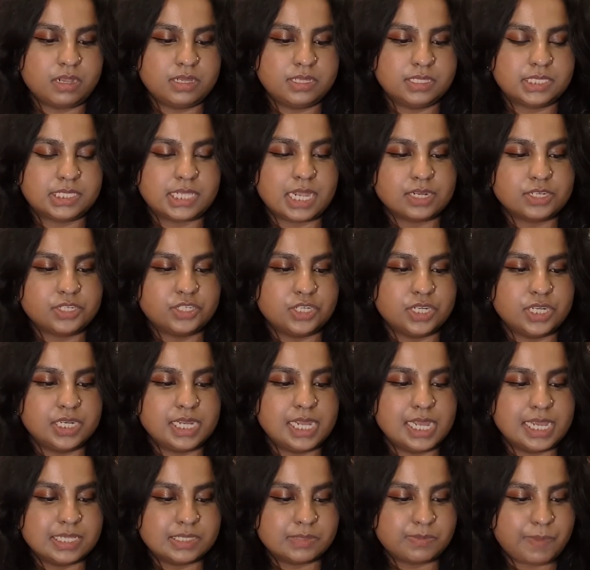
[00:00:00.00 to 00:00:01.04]
section
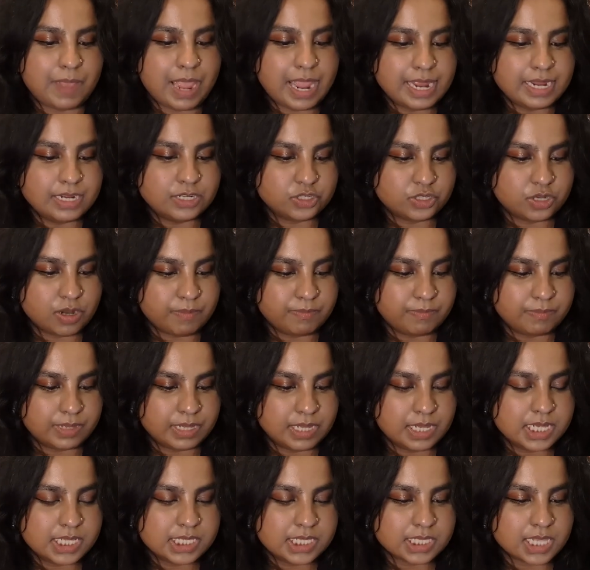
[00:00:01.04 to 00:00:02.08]
is page
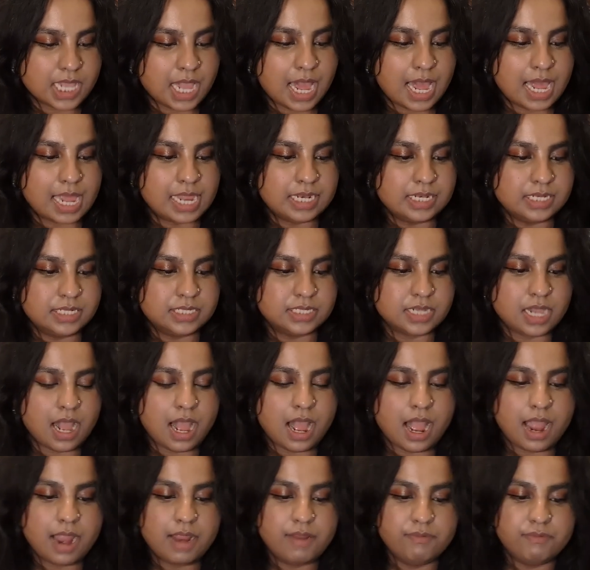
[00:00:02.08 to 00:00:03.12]
numbers, and
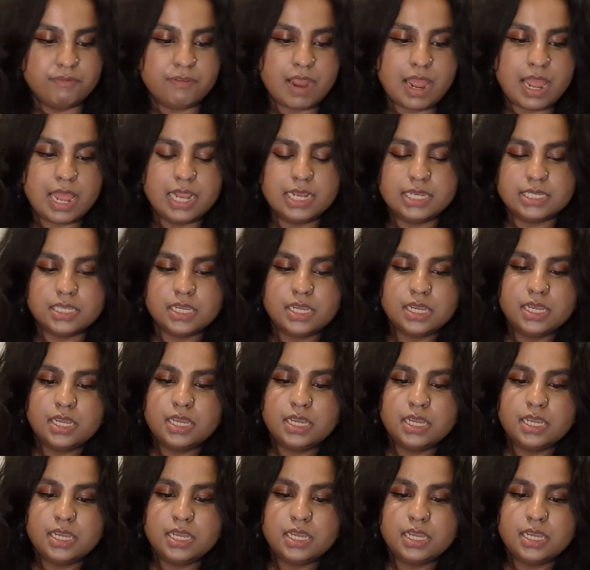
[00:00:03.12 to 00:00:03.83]
I read